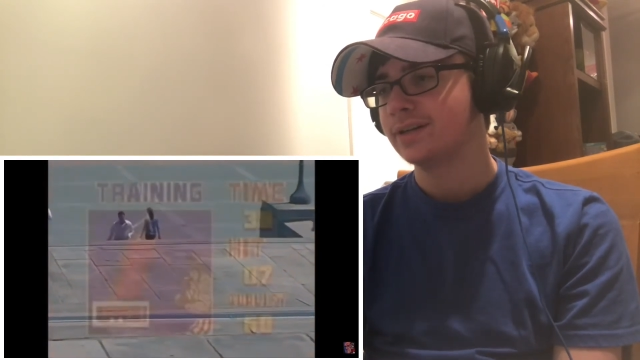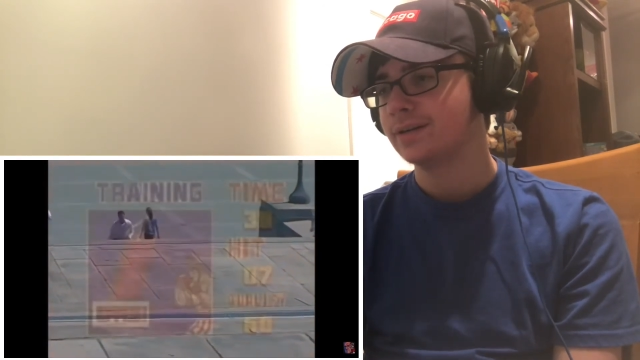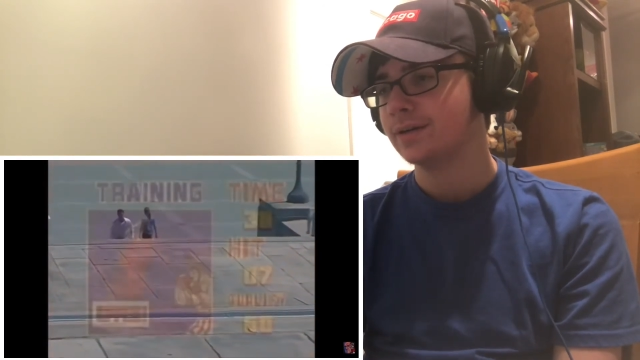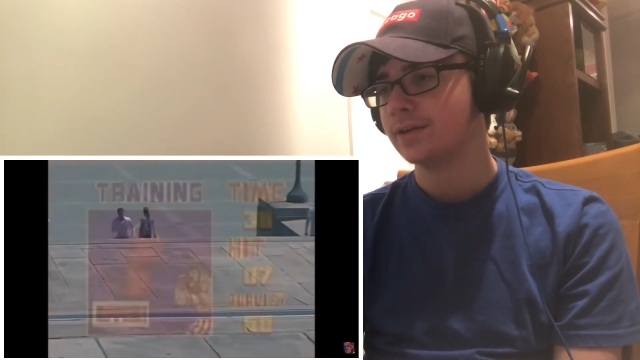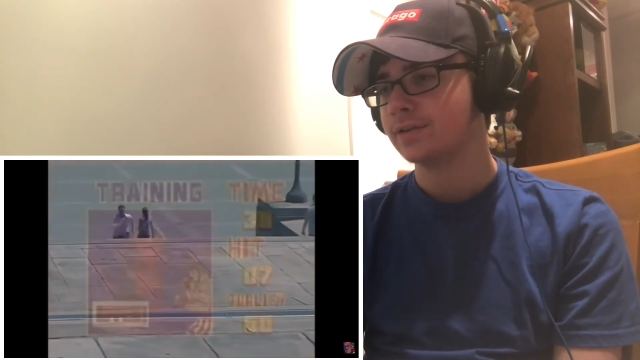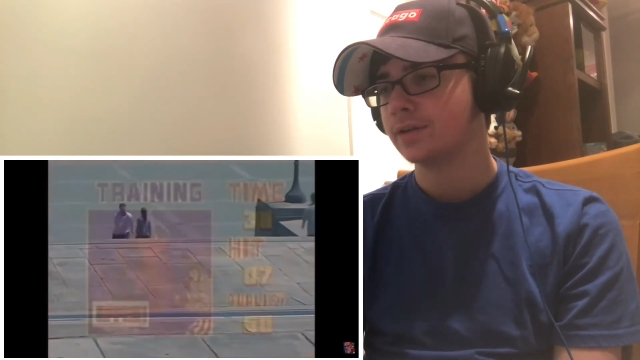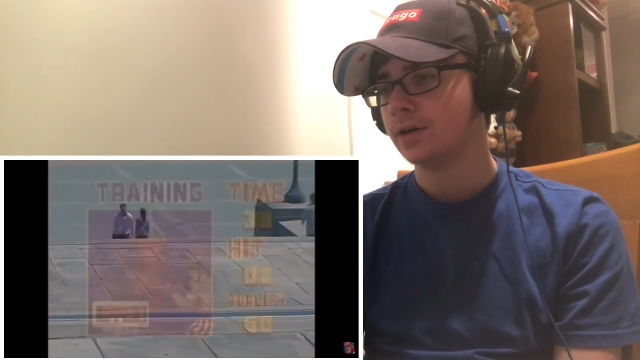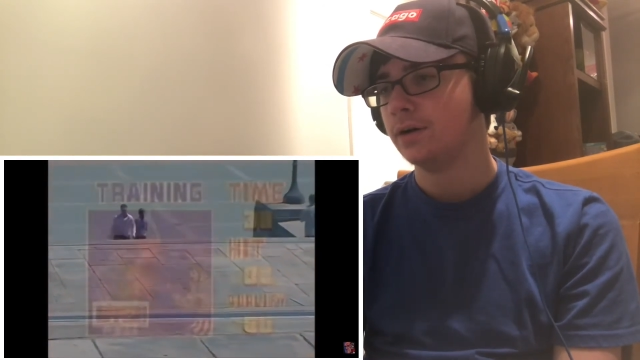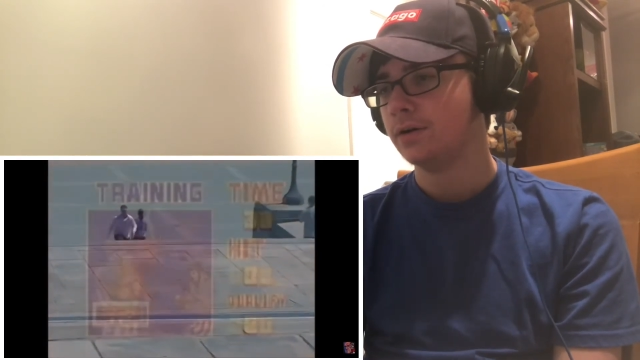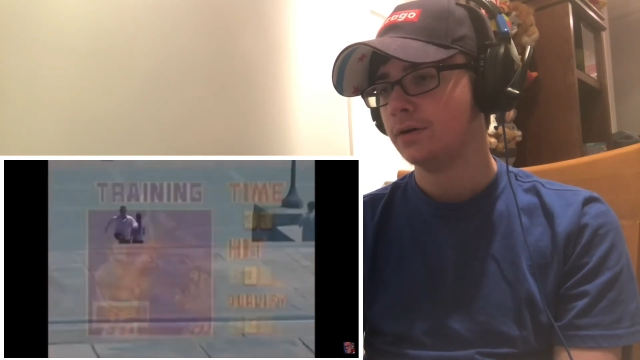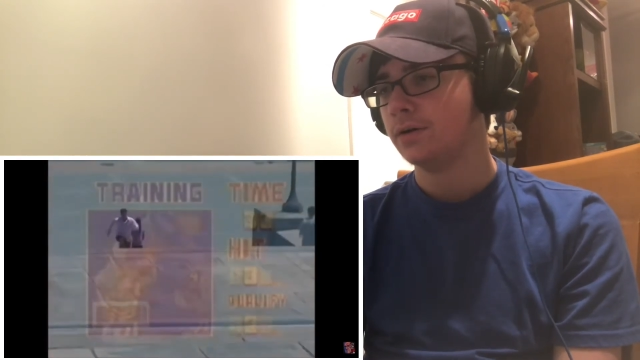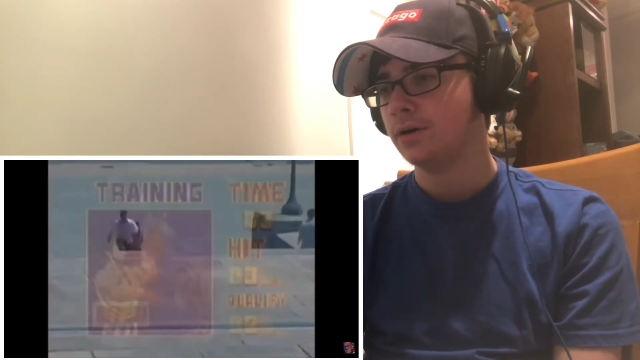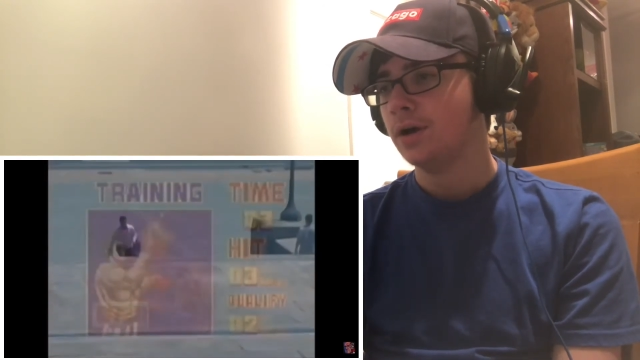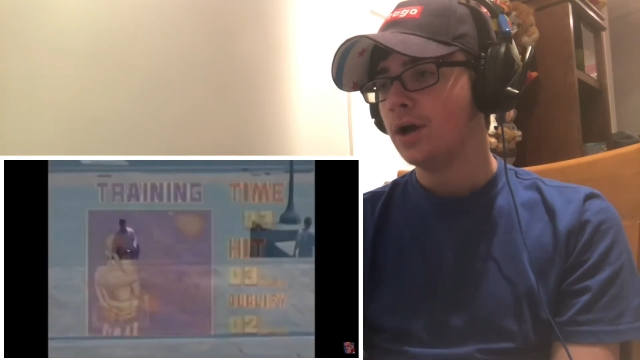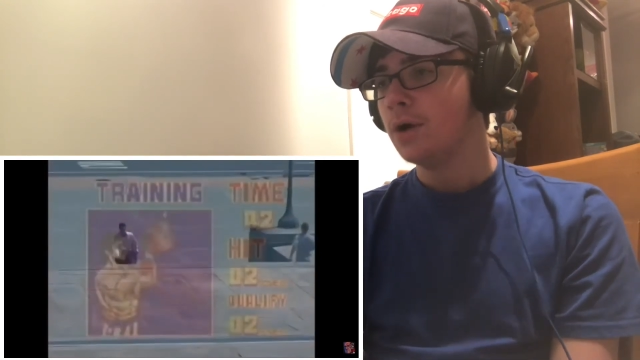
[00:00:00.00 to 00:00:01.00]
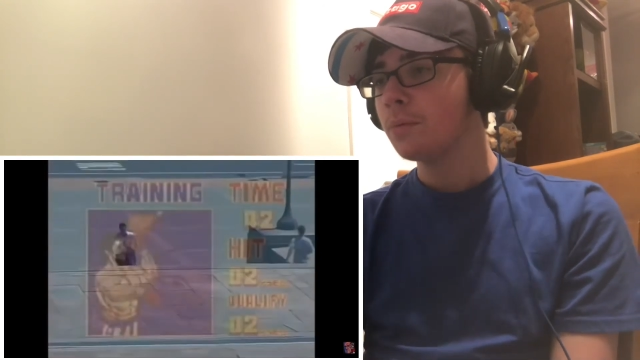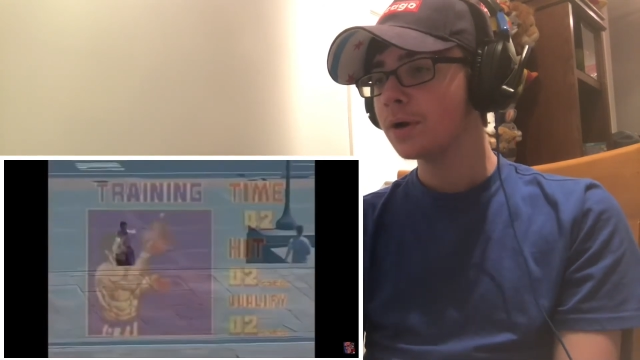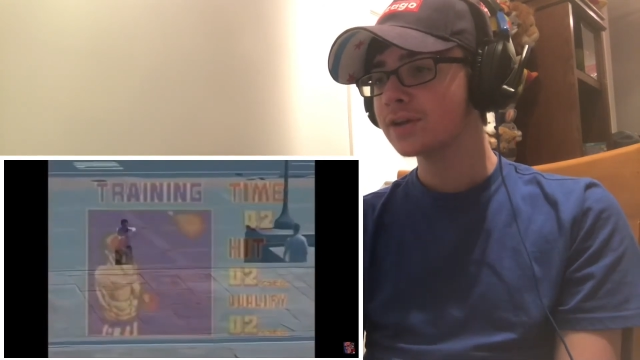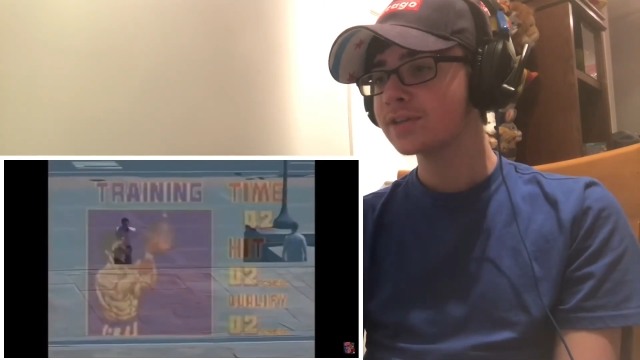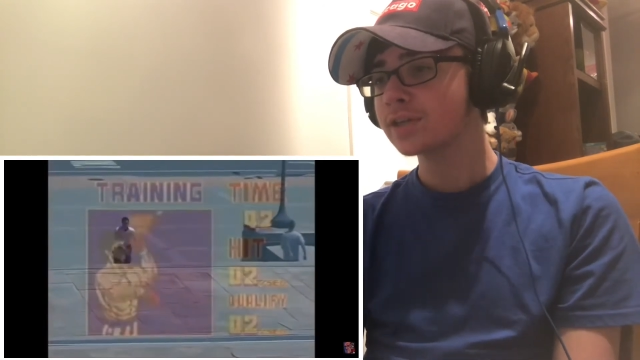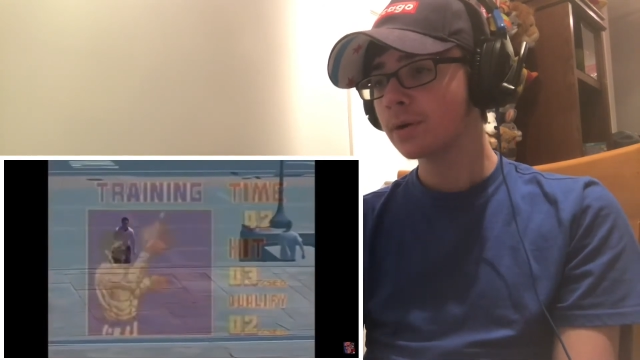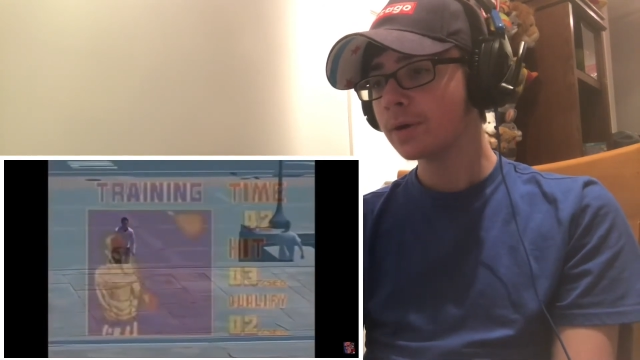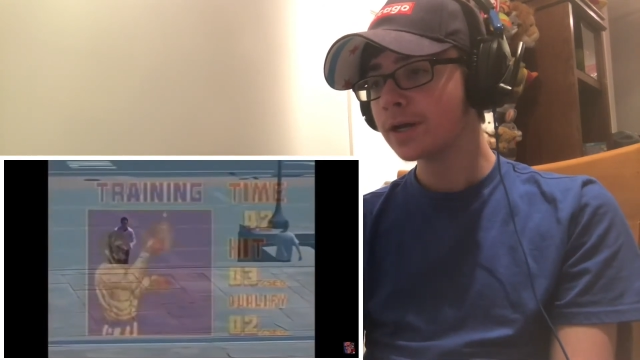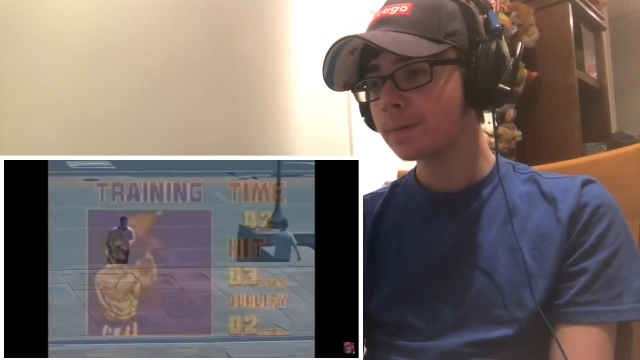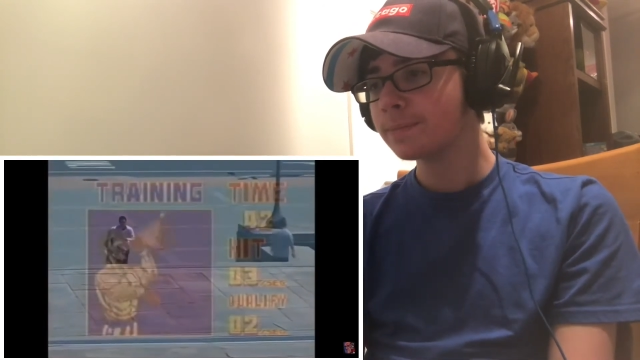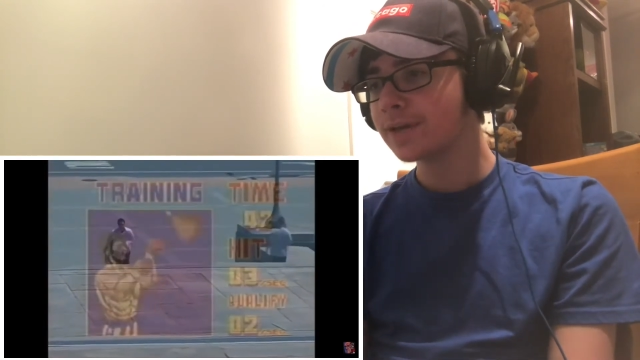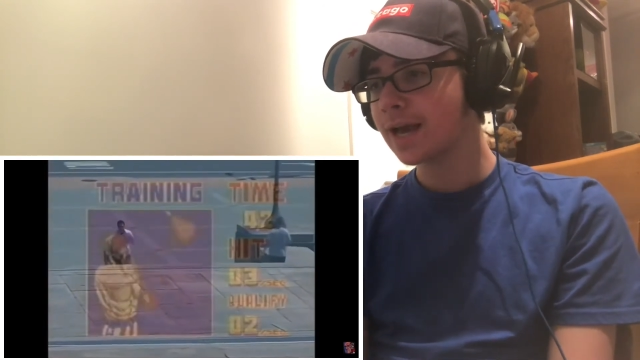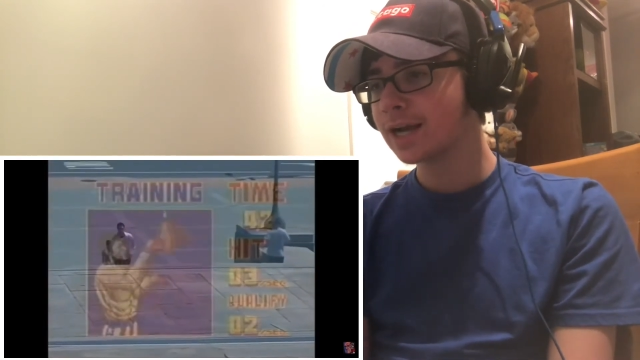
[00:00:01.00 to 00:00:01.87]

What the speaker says: That's a Wait, is it going up the